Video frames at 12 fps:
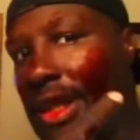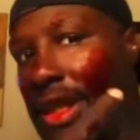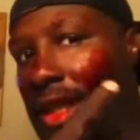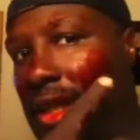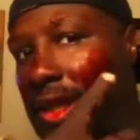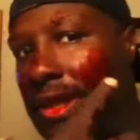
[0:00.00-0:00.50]

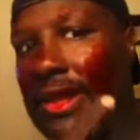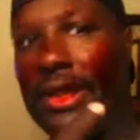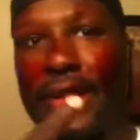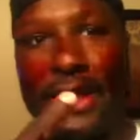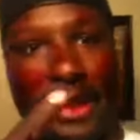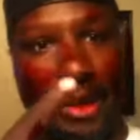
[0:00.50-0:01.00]
here,
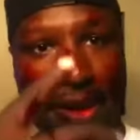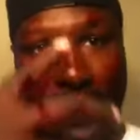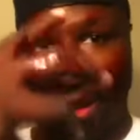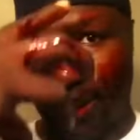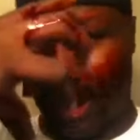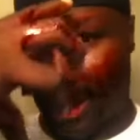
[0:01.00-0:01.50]

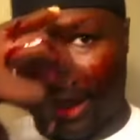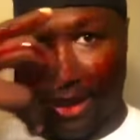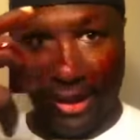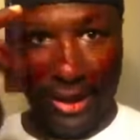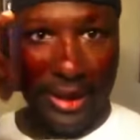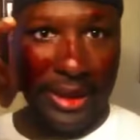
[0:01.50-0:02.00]

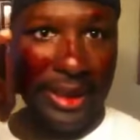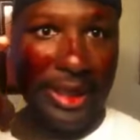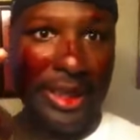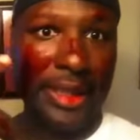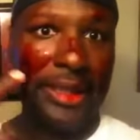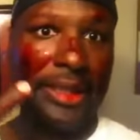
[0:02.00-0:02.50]
here, and
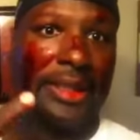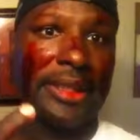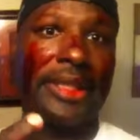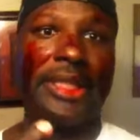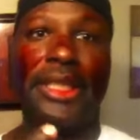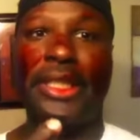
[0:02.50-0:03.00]
here,
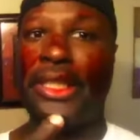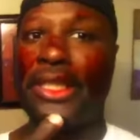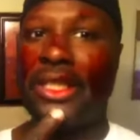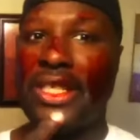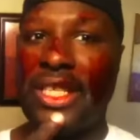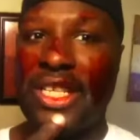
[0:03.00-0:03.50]
and here,
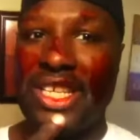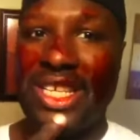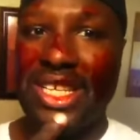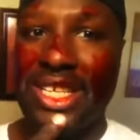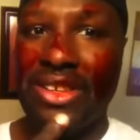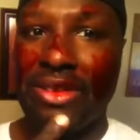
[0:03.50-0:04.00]

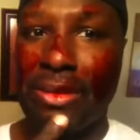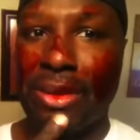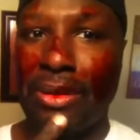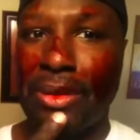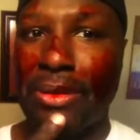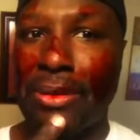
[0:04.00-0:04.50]
near
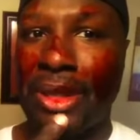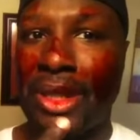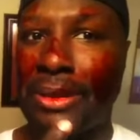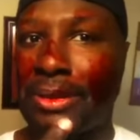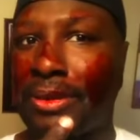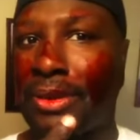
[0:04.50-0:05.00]
my
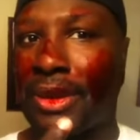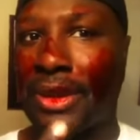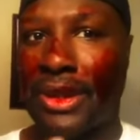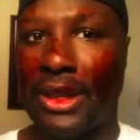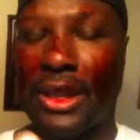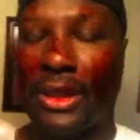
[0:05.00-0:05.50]
lips, as you can
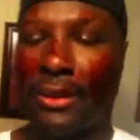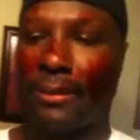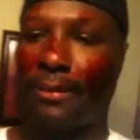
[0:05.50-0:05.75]
see.